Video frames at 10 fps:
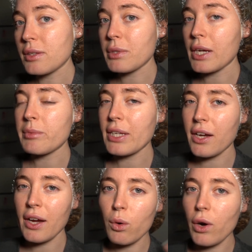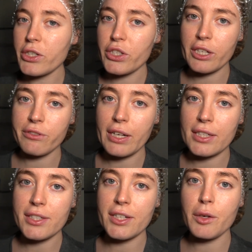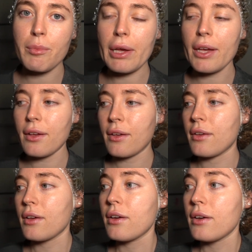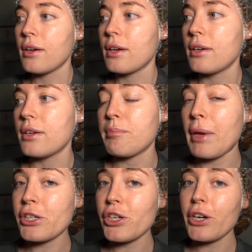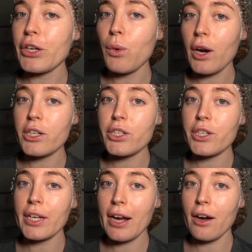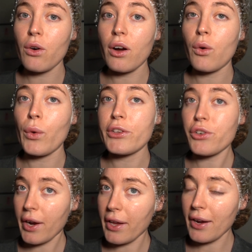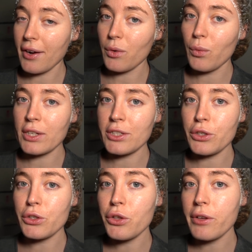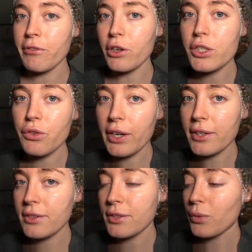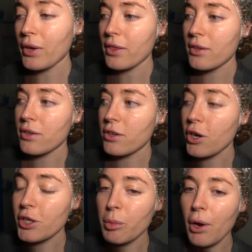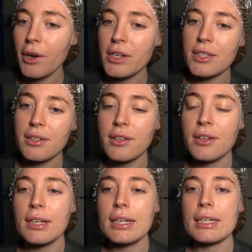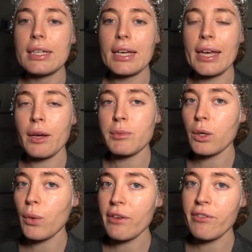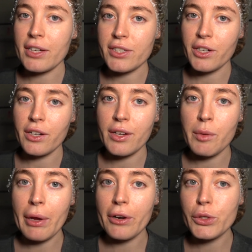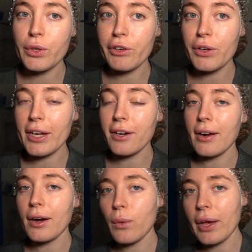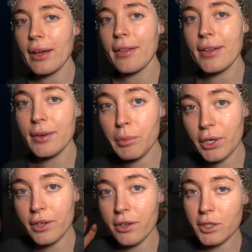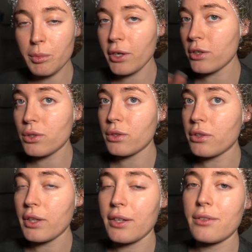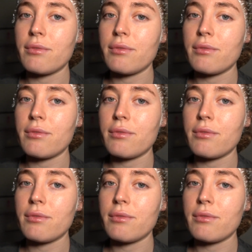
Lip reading: Sometimes it kind of washes out faster, but make sure you wash it out with dry hair. Once you do the first rinse with Dr. Bronner's, it comes out way faster compared to if you get your hair wet and then put in Dr. Bronner's. Don't do that.